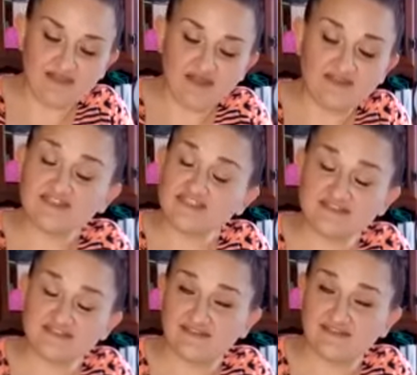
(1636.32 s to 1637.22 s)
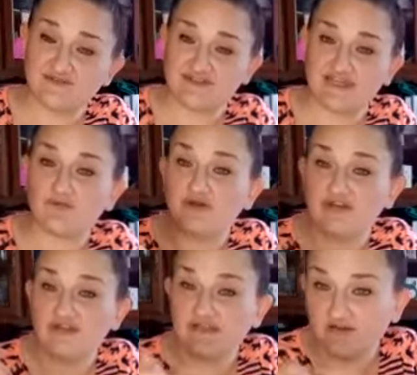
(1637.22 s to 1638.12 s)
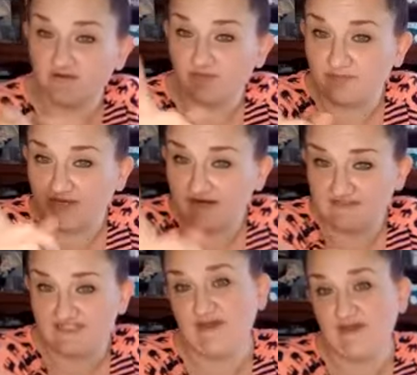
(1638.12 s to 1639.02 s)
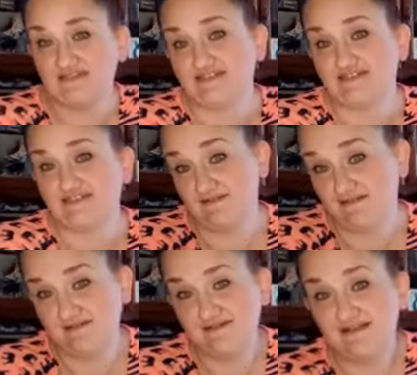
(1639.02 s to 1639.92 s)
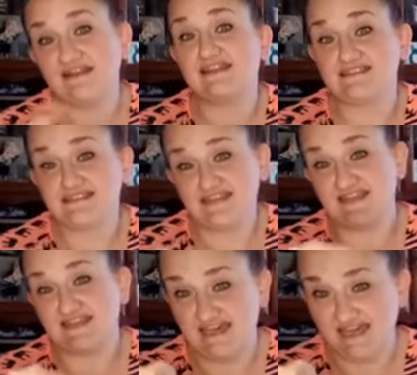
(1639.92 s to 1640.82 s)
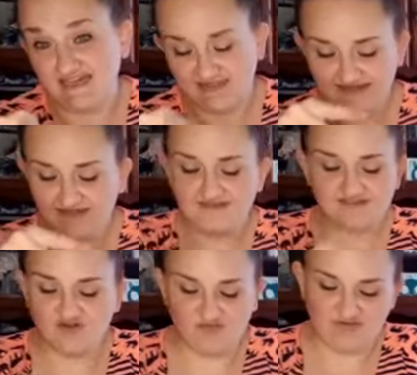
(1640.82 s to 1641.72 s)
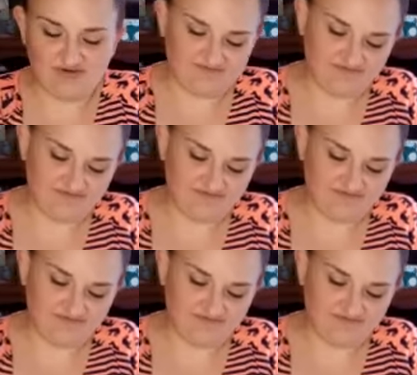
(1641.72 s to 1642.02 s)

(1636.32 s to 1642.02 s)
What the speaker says: Unless you're dealing with like putting your bearings back together, things like that, don't be rough.